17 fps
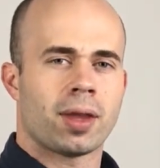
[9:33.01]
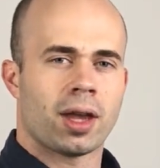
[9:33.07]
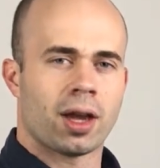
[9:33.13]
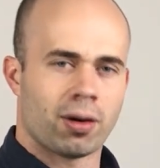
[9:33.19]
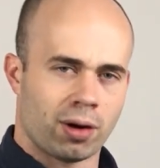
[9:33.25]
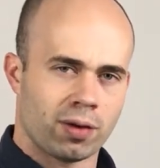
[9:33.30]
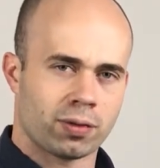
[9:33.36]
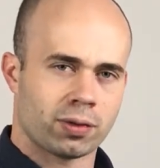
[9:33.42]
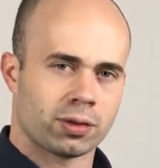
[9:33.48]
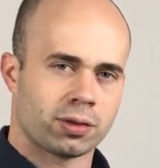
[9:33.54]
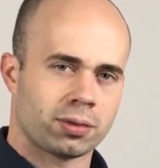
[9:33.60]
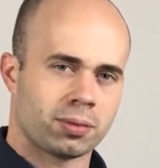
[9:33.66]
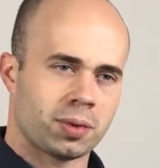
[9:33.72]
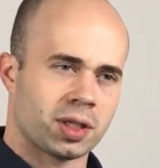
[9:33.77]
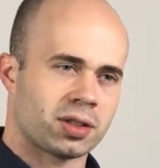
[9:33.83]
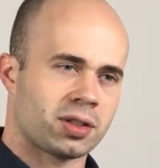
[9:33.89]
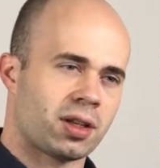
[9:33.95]

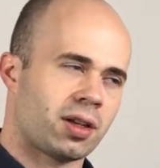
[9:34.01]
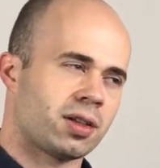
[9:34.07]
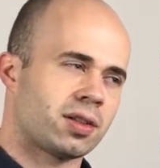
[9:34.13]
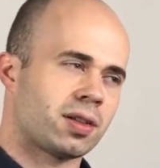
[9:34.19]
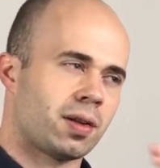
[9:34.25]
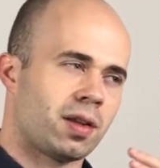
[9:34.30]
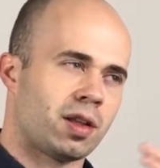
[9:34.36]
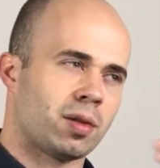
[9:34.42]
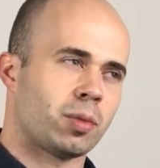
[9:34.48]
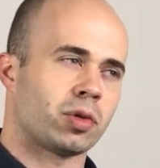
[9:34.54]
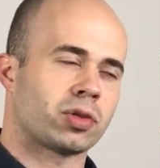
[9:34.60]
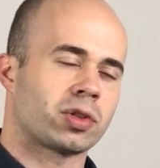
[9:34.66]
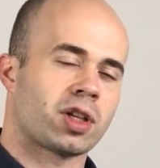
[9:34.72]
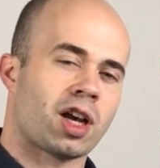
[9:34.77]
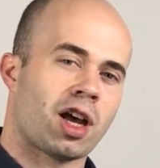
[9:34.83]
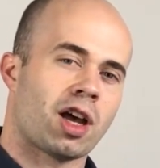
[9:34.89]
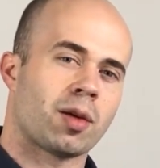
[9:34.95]
However, it's not necessarily the
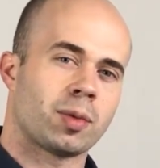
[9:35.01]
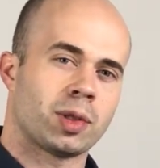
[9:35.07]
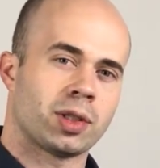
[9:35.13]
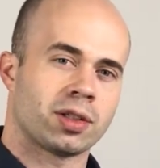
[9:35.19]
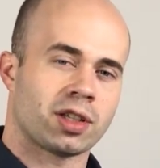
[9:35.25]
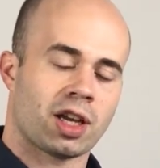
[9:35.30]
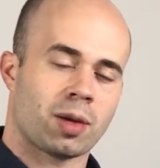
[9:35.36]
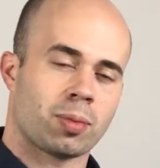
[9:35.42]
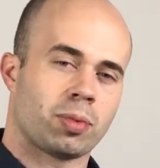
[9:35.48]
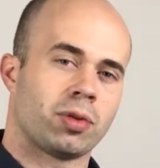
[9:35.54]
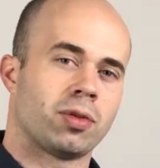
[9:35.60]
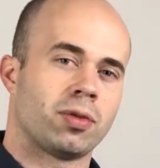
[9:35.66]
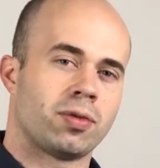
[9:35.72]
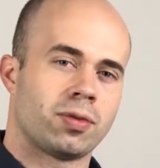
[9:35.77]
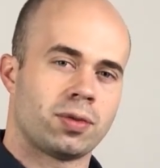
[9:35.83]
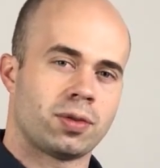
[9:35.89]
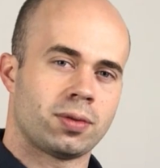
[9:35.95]
most common type
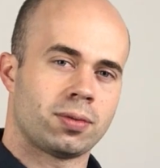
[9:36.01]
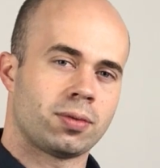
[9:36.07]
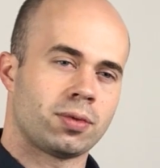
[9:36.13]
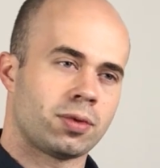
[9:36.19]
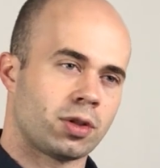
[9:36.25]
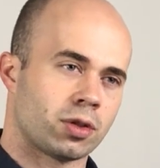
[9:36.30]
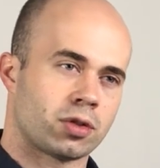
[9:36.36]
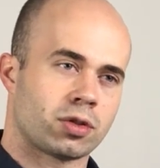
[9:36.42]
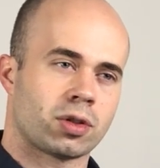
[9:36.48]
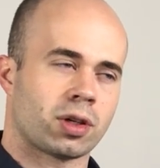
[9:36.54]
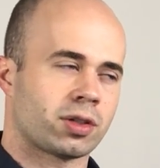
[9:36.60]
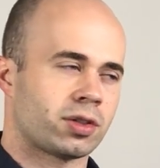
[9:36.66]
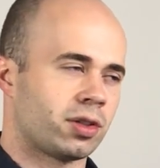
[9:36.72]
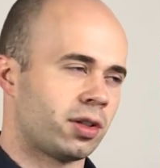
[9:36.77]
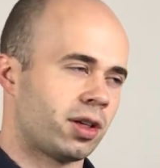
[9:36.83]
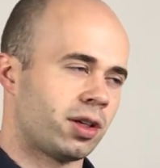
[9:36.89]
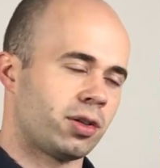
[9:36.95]
of
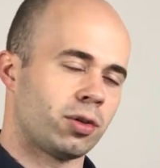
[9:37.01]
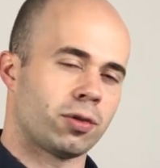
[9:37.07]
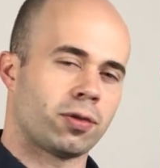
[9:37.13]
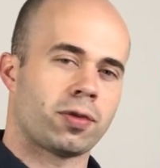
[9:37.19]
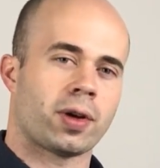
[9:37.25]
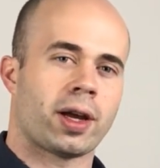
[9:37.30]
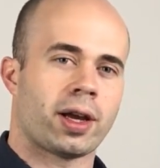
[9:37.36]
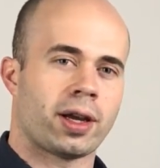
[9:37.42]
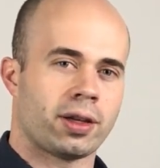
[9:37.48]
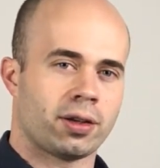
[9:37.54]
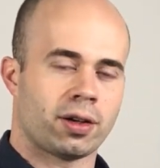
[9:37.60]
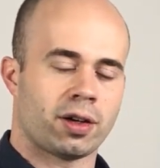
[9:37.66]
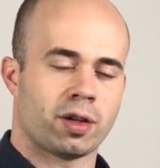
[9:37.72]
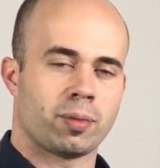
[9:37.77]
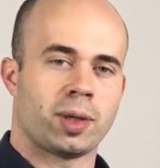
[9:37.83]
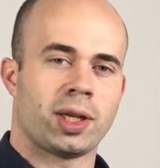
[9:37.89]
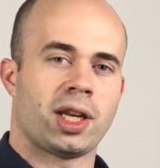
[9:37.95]
construction that you'll find
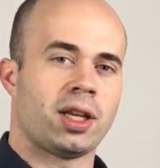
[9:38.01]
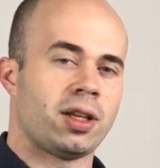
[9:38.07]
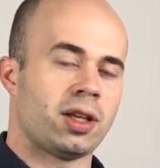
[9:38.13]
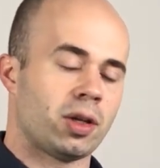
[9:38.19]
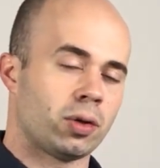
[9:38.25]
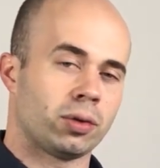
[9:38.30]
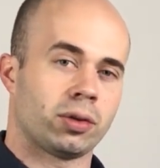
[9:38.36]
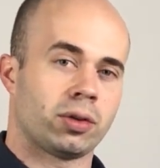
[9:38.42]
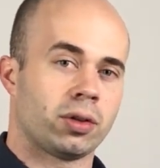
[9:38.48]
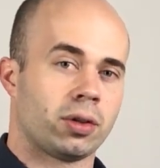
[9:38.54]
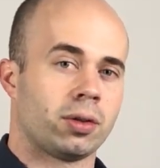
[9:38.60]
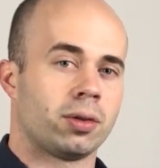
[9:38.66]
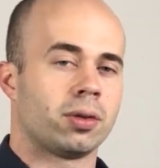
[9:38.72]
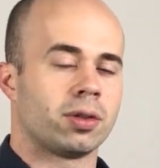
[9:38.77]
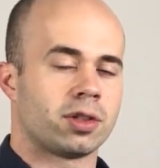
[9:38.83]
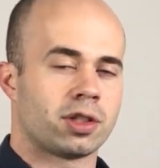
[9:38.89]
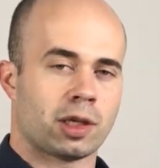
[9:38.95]
on many nihonto
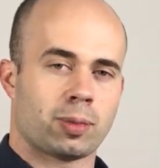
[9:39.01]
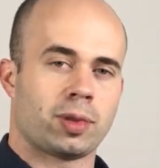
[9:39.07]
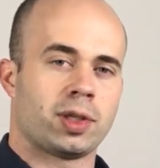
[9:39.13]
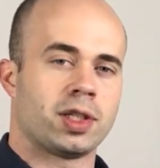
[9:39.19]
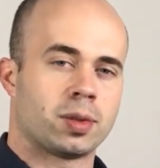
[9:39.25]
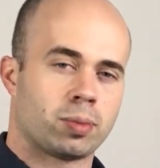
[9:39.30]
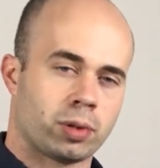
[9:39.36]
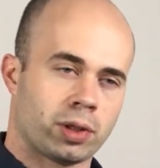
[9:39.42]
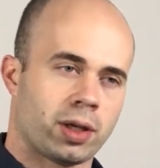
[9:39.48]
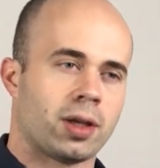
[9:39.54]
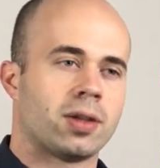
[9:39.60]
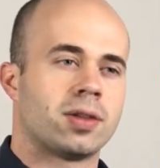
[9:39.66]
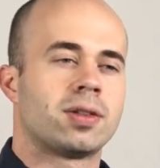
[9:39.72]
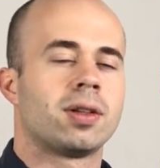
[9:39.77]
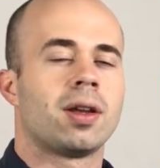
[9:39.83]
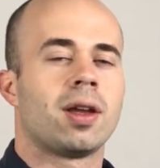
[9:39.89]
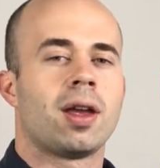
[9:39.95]
or Japanese
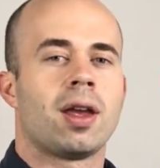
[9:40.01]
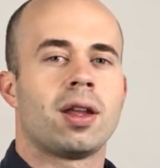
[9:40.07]
blades.